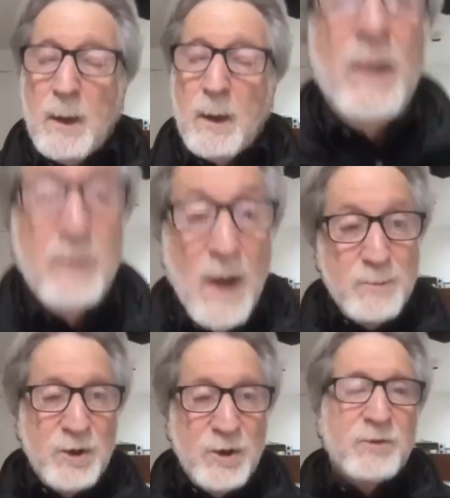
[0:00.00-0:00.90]

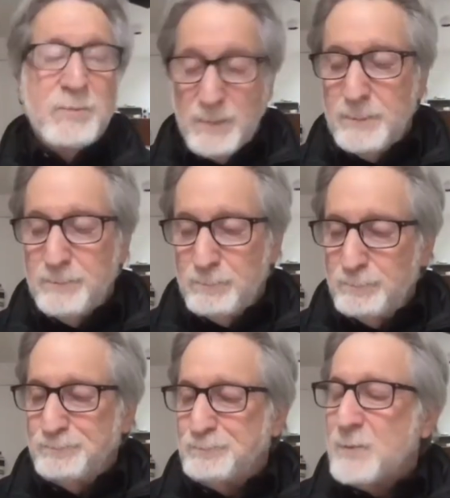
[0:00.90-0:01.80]
No,
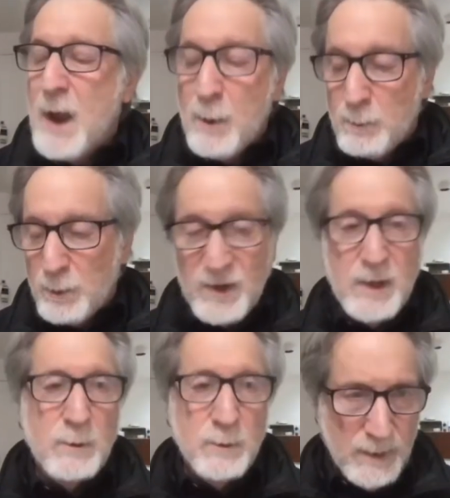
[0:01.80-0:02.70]
Karen was
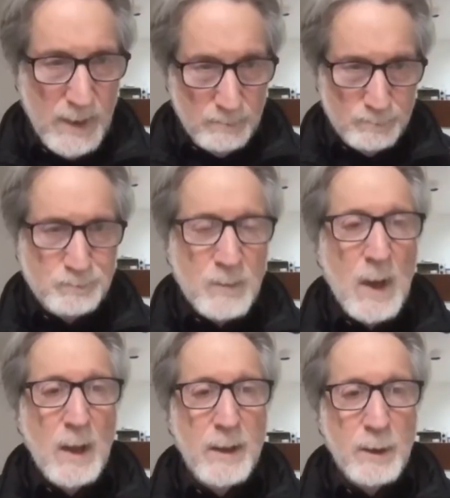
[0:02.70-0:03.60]
killed
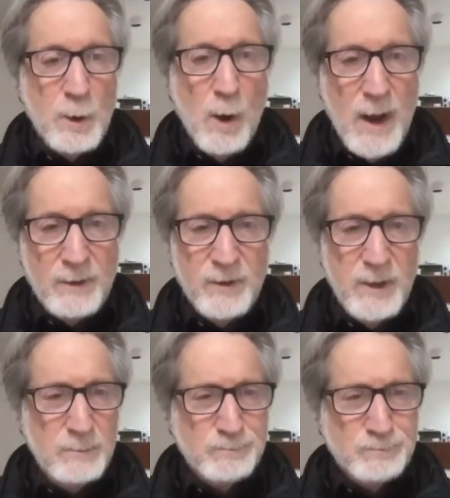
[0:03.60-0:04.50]
in a car accident.